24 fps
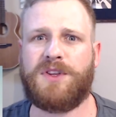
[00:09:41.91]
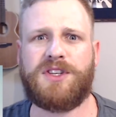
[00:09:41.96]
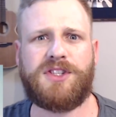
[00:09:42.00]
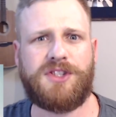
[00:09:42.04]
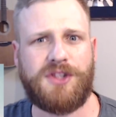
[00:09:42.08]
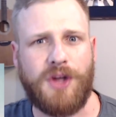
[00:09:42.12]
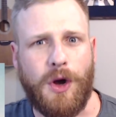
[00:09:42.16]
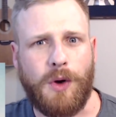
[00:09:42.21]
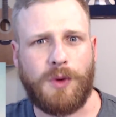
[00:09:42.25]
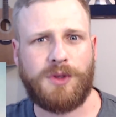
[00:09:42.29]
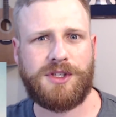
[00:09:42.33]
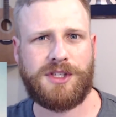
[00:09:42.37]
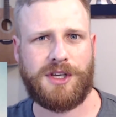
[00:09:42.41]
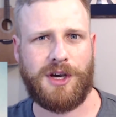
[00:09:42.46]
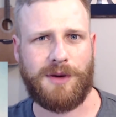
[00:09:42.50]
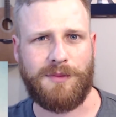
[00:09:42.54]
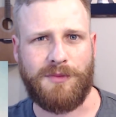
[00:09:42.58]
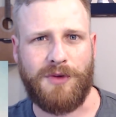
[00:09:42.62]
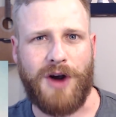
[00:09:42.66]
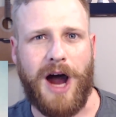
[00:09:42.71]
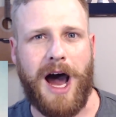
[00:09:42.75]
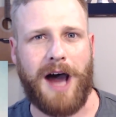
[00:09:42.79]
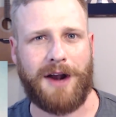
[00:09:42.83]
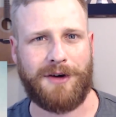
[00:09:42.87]
stokes
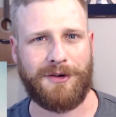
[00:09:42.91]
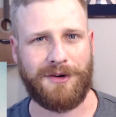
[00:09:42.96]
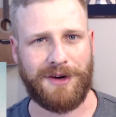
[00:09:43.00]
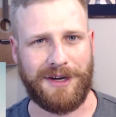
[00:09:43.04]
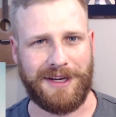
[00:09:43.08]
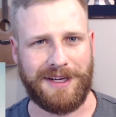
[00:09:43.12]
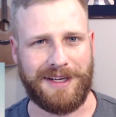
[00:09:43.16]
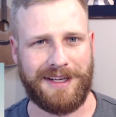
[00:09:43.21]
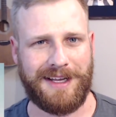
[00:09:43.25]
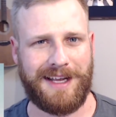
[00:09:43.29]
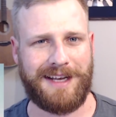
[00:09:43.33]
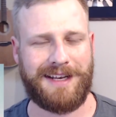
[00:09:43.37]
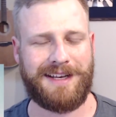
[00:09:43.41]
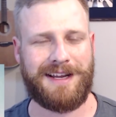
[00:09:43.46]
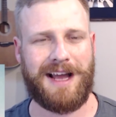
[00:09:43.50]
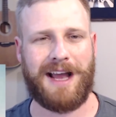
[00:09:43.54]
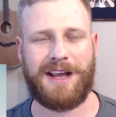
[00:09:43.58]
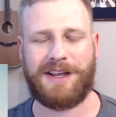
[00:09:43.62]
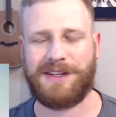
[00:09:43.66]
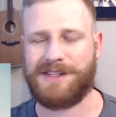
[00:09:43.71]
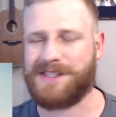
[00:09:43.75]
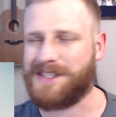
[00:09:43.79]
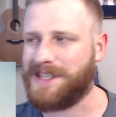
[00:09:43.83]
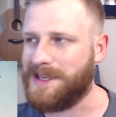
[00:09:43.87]
camaraderie, and
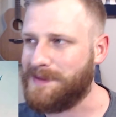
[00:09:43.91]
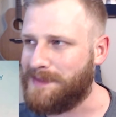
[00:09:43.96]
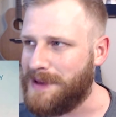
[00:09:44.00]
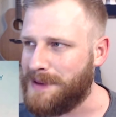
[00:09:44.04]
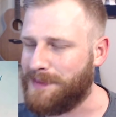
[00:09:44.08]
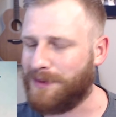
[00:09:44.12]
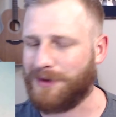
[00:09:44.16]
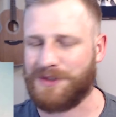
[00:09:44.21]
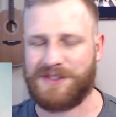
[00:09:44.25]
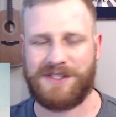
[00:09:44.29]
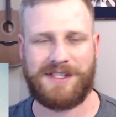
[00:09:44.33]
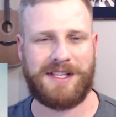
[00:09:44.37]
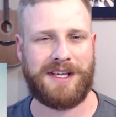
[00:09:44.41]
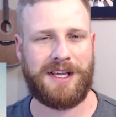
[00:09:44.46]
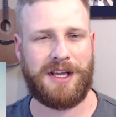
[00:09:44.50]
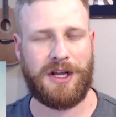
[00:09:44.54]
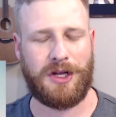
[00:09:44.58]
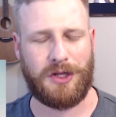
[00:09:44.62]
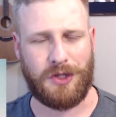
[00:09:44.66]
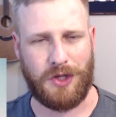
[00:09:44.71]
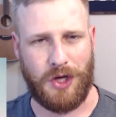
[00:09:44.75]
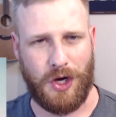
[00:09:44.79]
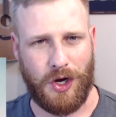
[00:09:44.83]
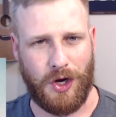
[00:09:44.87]
I could see people
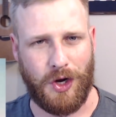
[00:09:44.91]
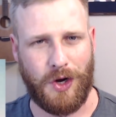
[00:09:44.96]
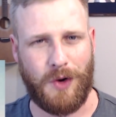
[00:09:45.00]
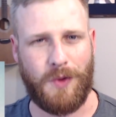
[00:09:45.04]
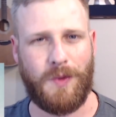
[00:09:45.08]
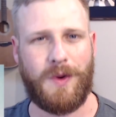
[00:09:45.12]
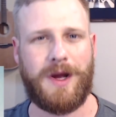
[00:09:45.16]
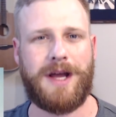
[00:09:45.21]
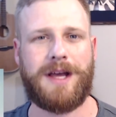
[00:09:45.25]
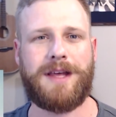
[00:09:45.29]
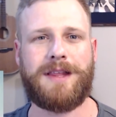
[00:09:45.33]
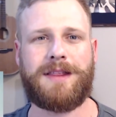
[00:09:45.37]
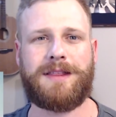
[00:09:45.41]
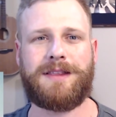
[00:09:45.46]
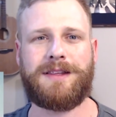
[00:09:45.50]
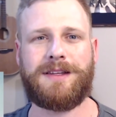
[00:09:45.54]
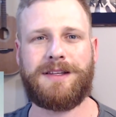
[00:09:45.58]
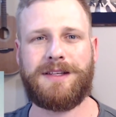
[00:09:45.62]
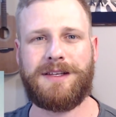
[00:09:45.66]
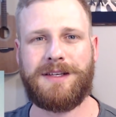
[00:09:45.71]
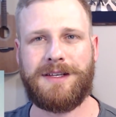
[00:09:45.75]
singing along with.